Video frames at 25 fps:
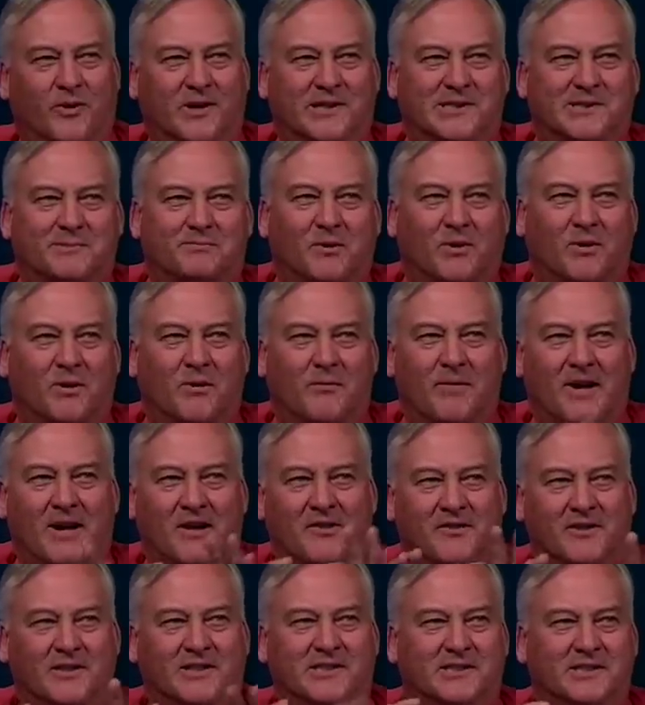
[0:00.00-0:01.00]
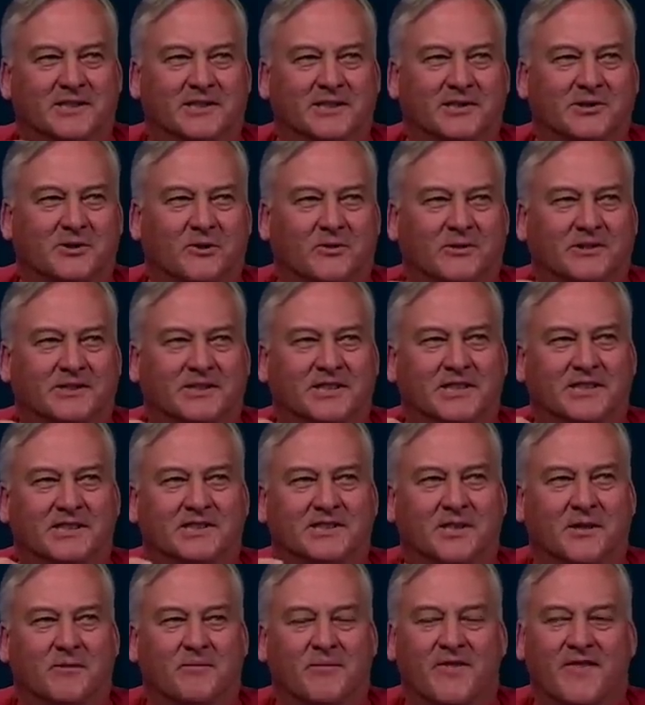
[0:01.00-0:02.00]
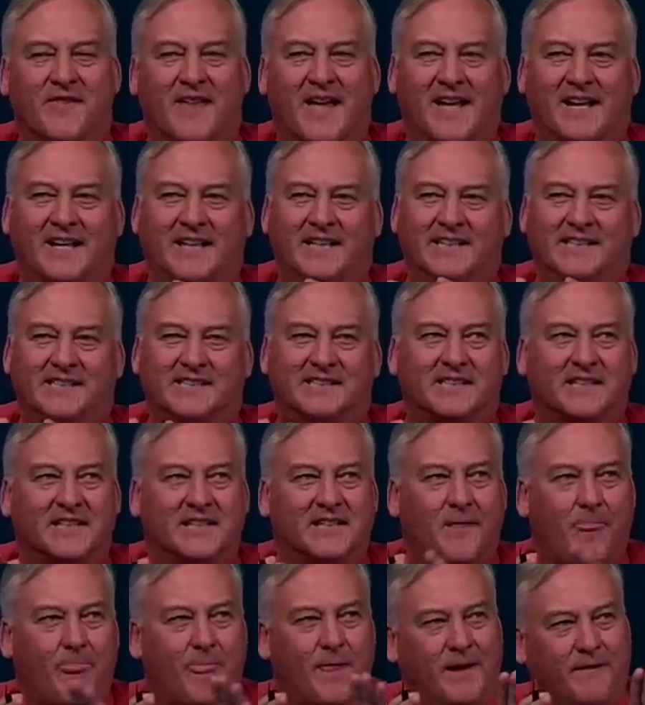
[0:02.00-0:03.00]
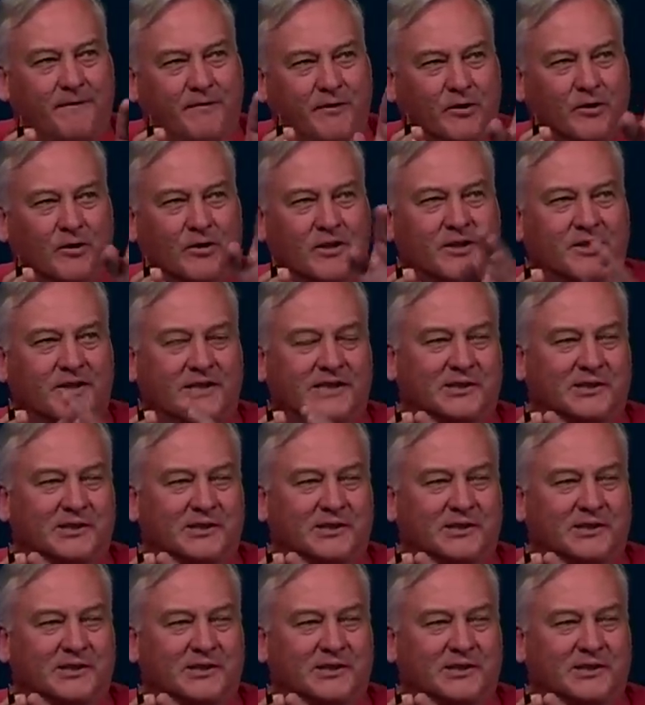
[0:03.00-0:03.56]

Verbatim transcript: principle about this this whole system, and that is if you look at